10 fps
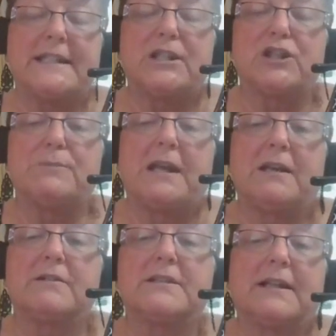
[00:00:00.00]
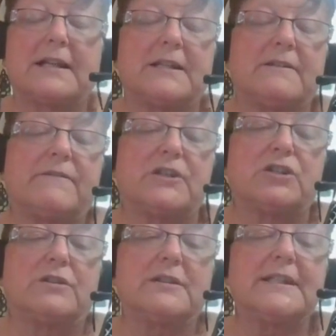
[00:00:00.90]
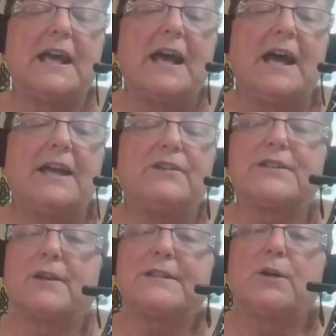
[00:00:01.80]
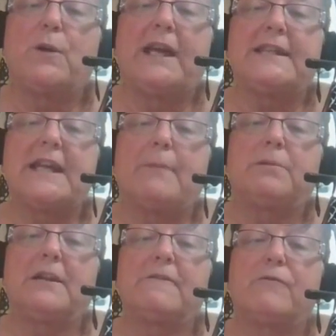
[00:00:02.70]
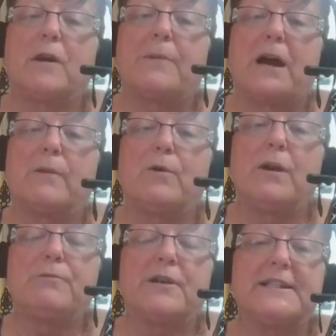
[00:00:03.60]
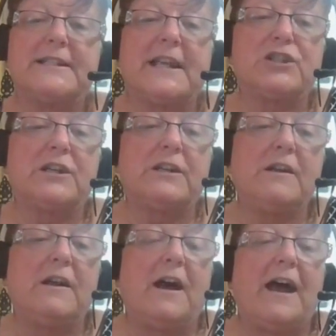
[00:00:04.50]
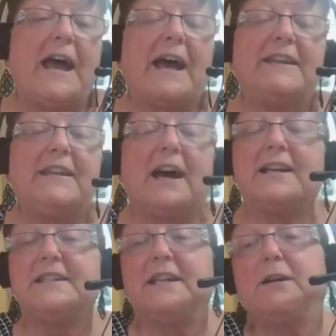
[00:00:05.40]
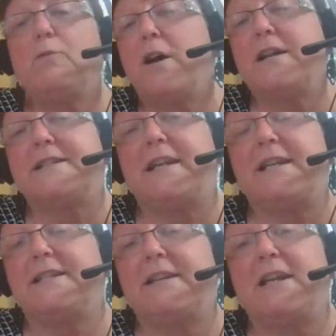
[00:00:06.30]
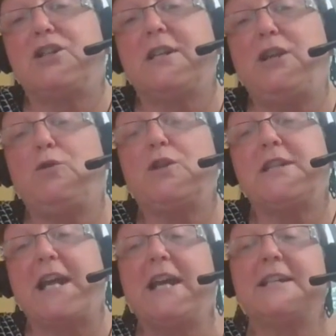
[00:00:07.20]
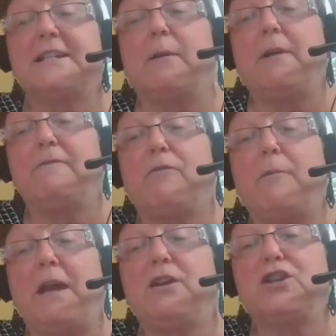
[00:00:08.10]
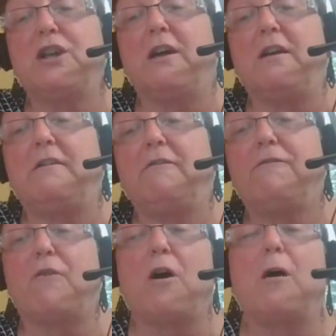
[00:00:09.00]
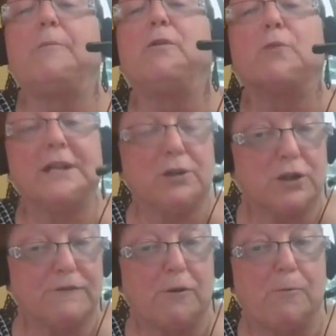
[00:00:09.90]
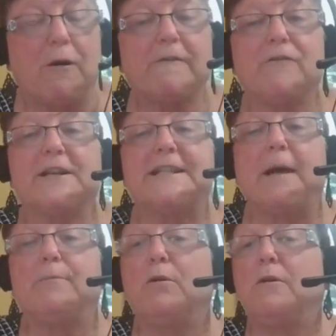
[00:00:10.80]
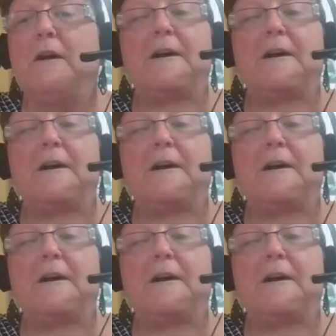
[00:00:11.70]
decision makers, elected officials. There's also a template for a PowerPoint presentation, and the idea was that essentially you could take some information from the research report, for example,